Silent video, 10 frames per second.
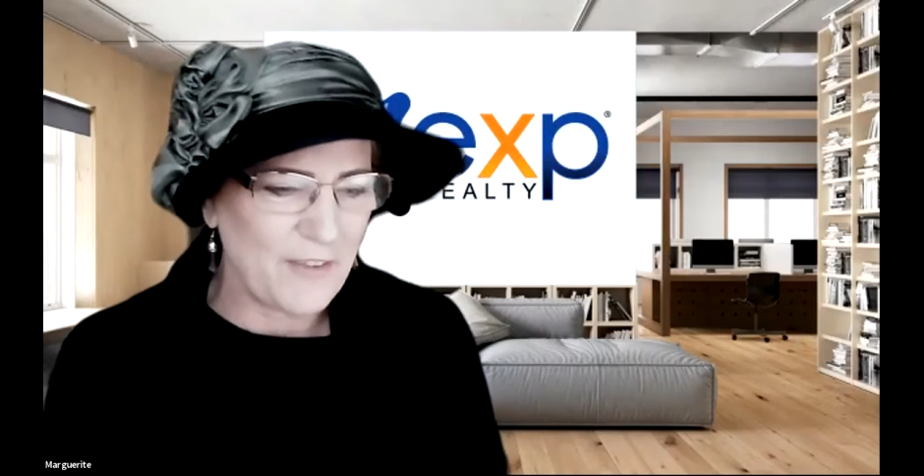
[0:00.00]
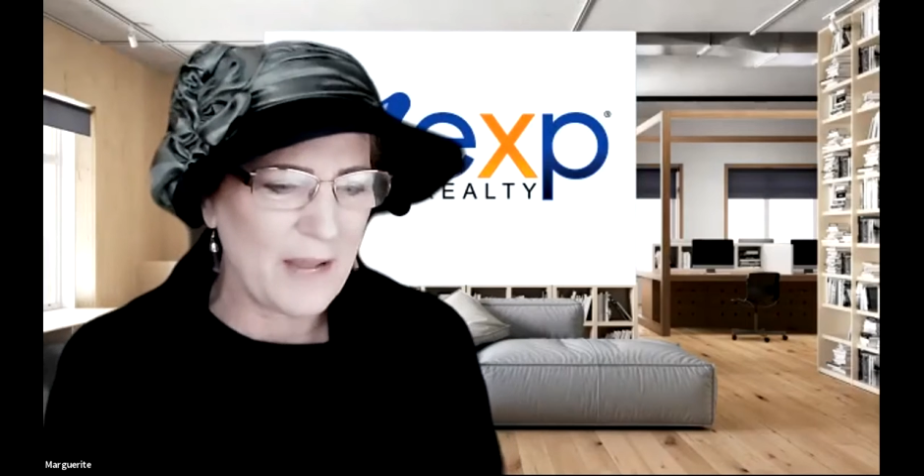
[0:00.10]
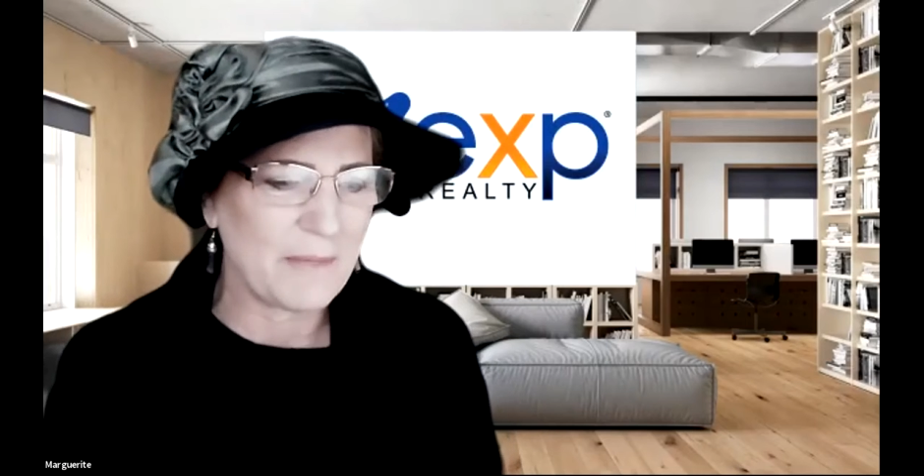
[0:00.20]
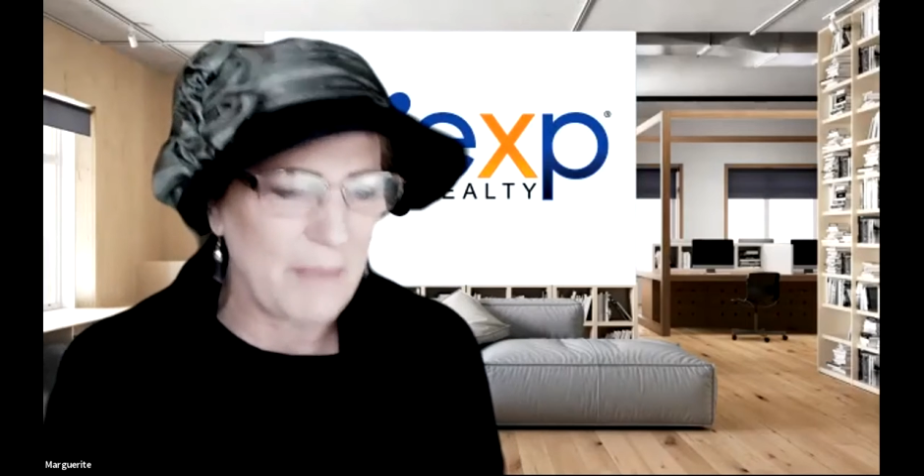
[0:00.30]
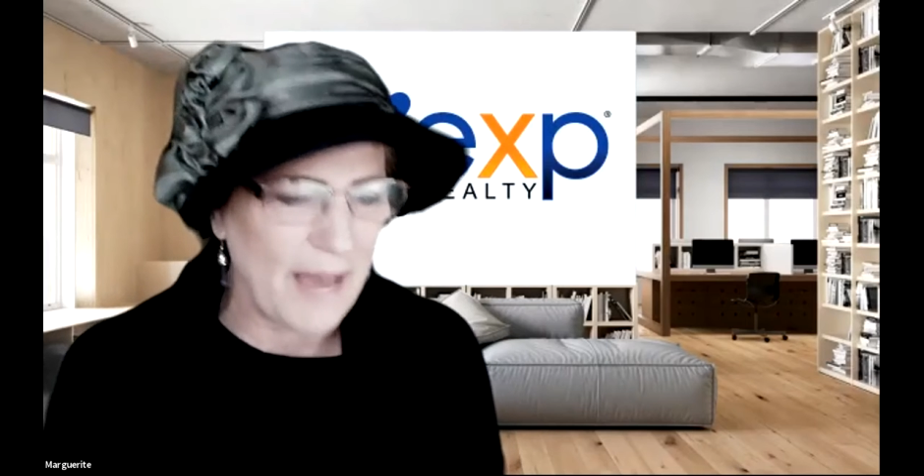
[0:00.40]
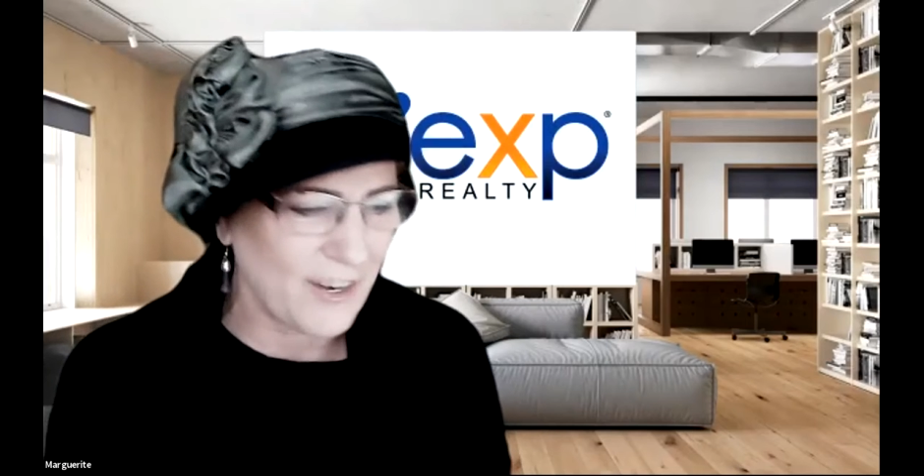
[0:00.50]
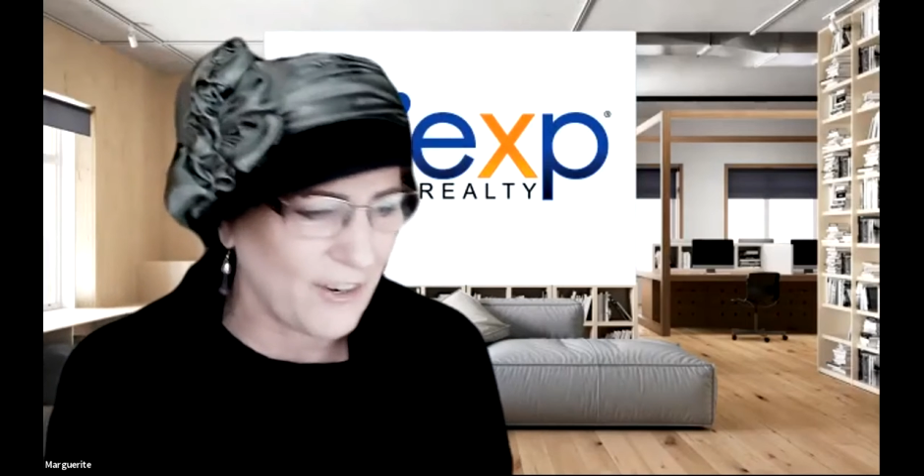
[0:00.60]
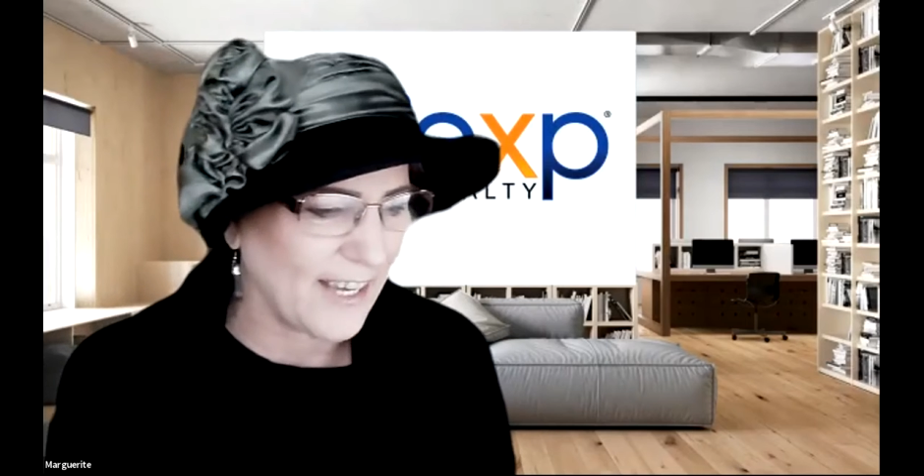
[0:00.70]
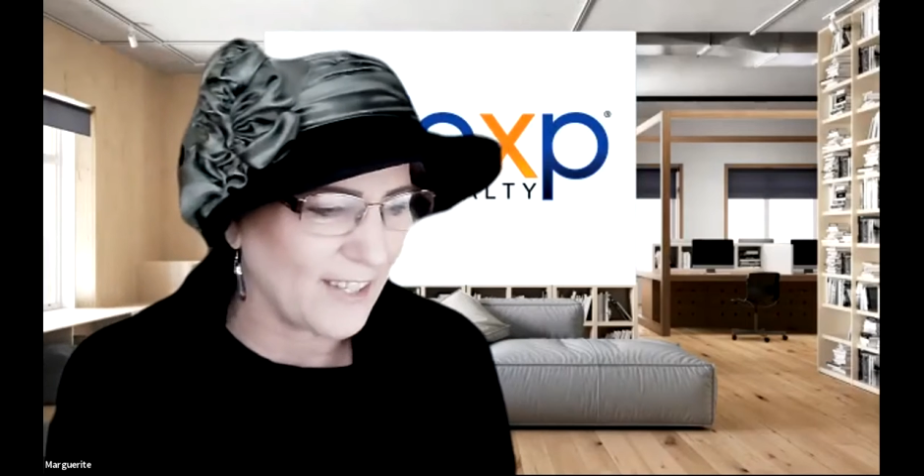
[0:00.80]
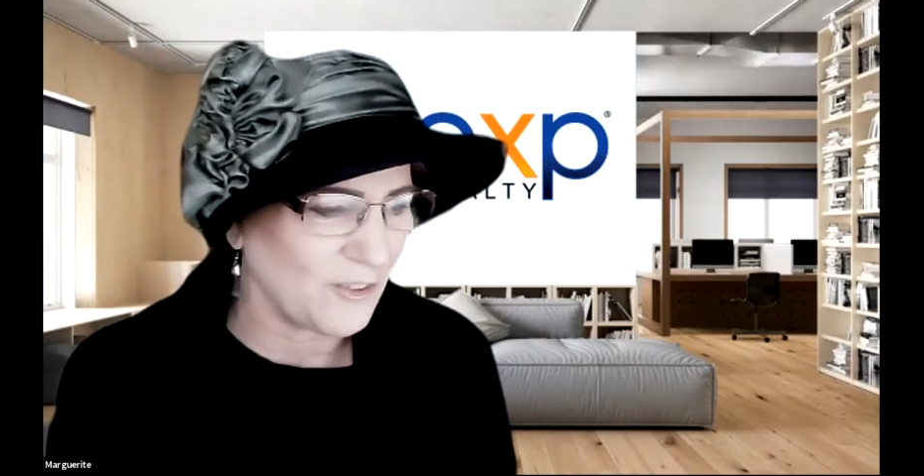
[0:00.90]
family
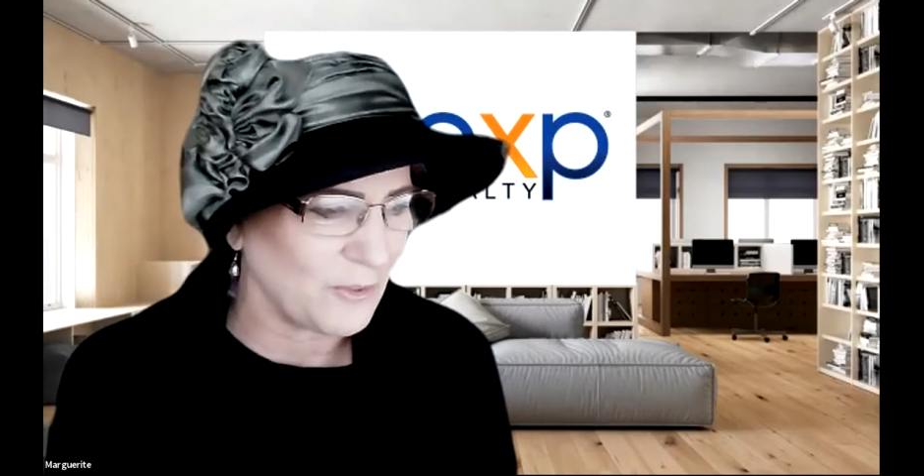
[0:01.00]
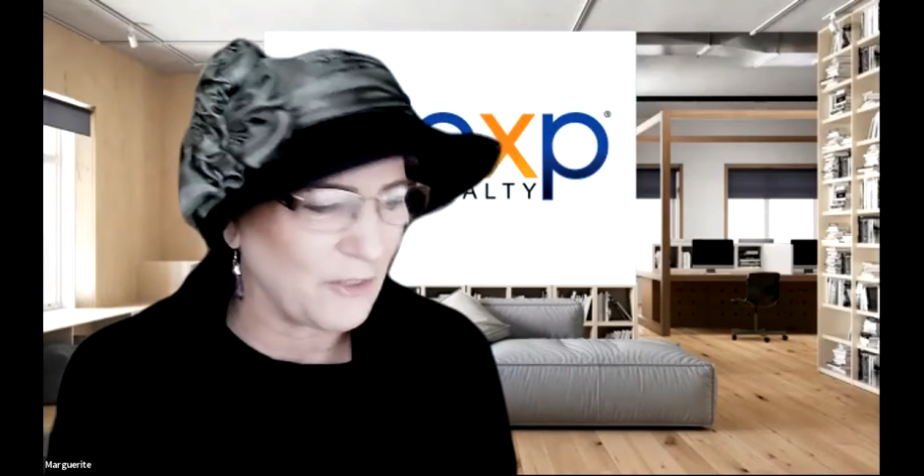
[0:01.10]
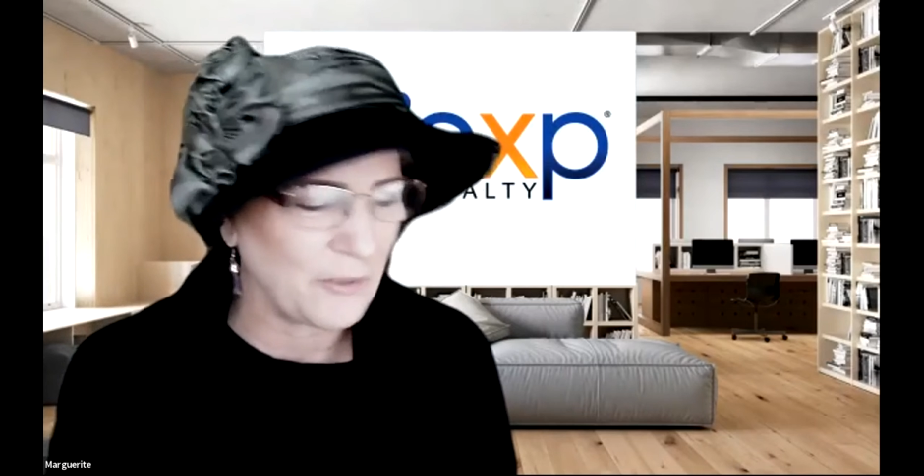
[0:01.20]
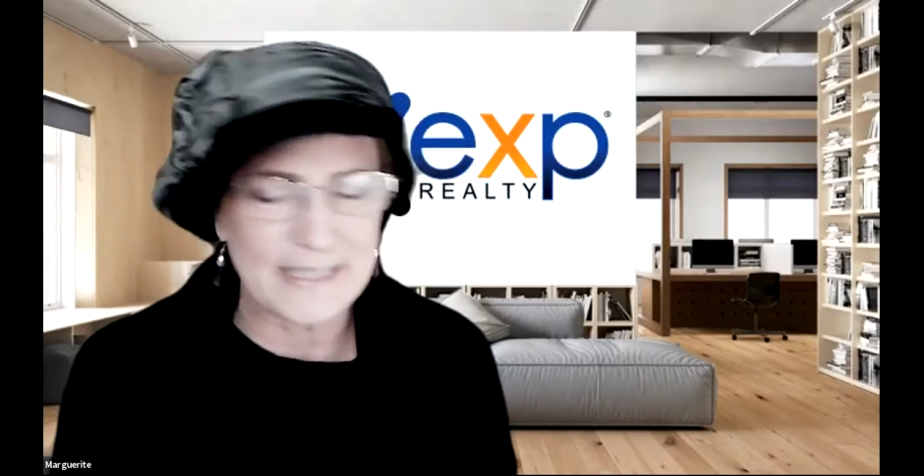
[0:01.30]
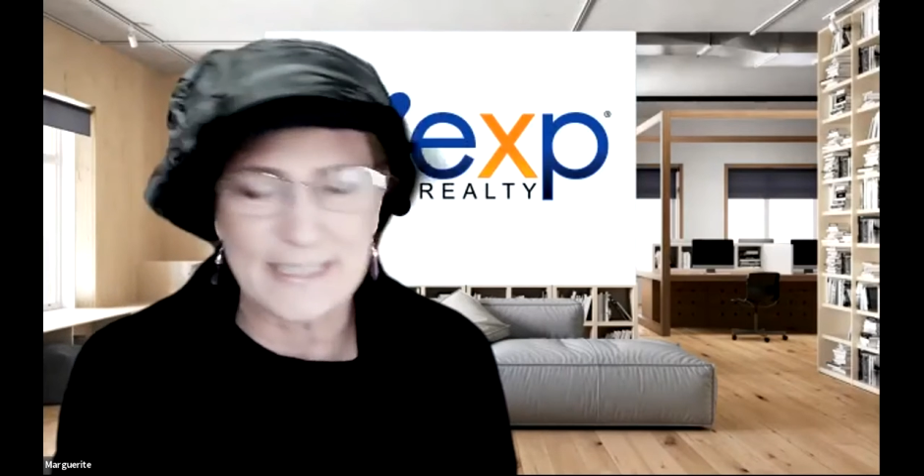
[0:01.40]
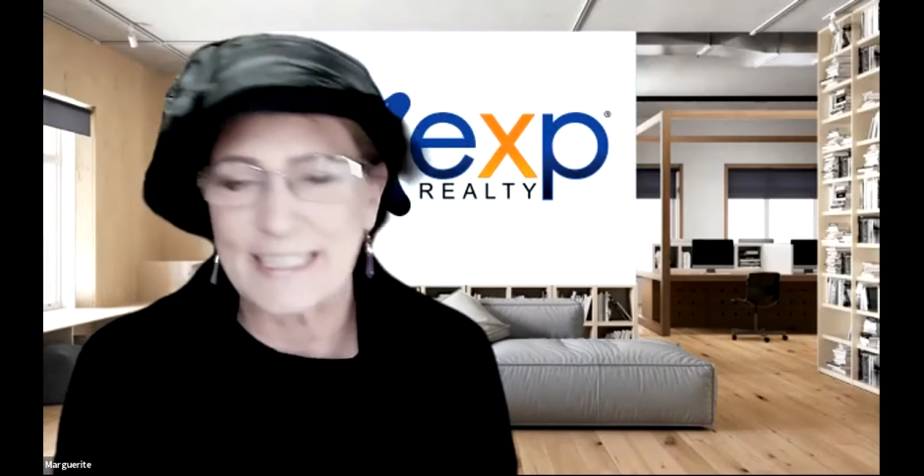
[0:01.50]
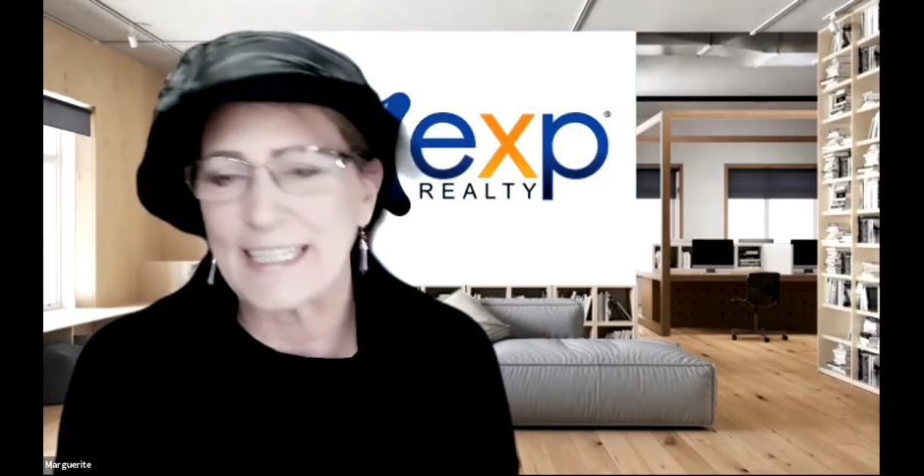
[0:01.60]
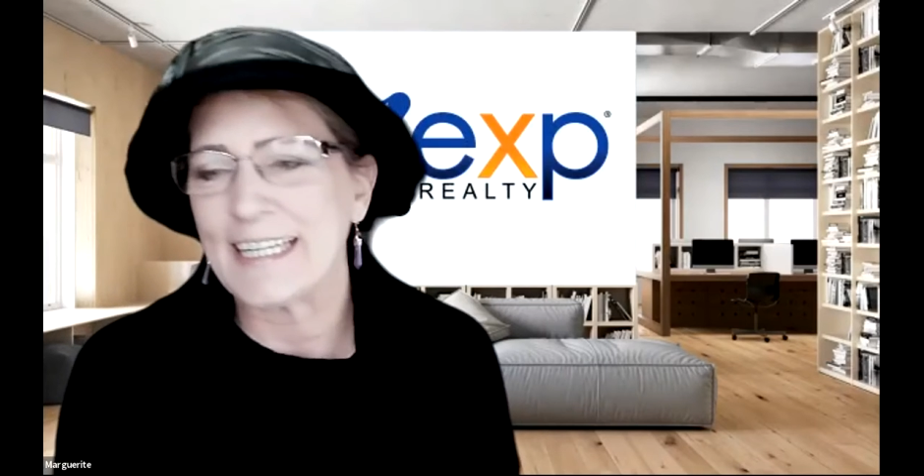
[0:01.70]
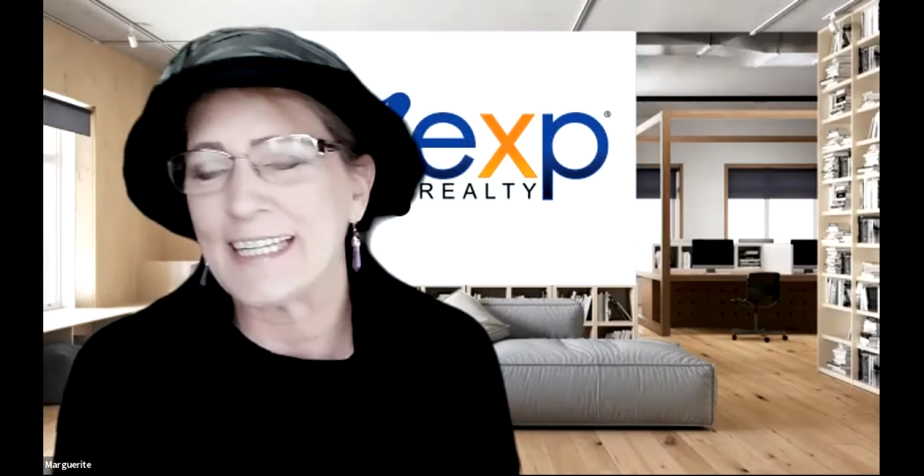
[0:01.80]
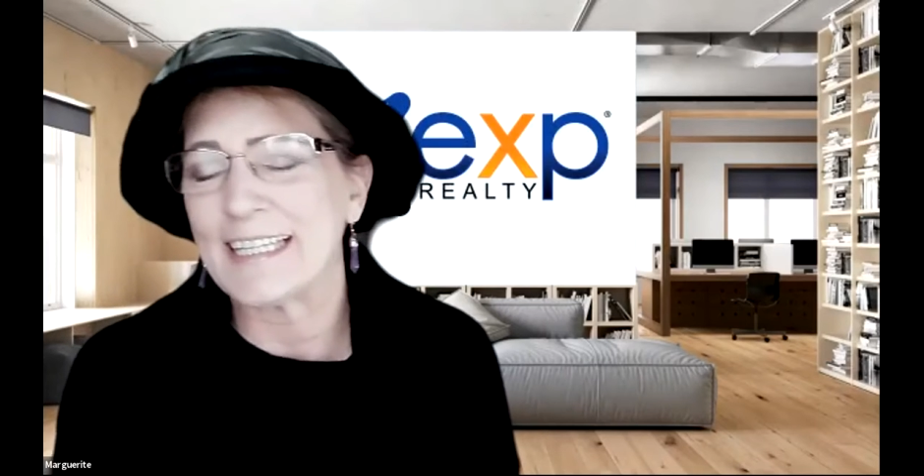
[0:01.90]
background real
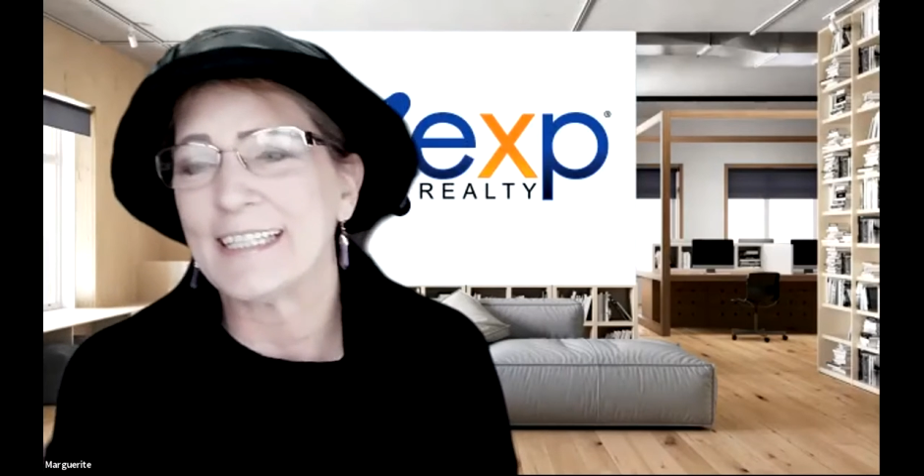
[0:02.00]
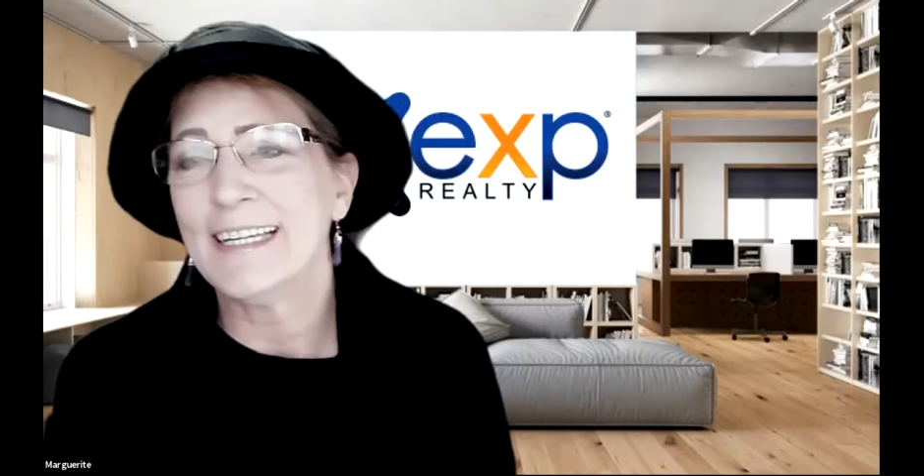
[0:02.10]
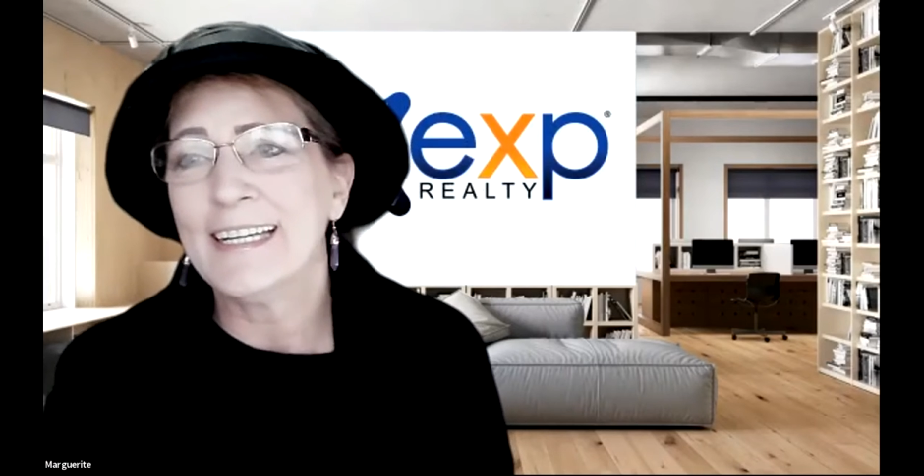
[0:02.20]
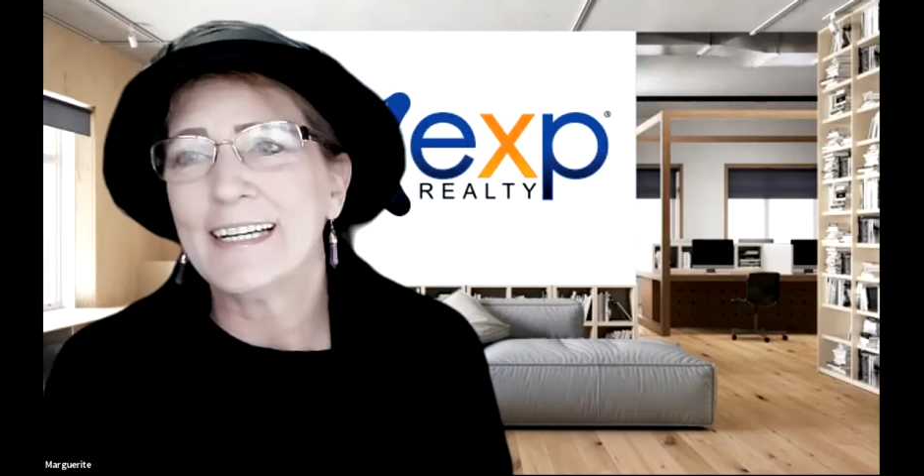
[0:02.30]
quickly. And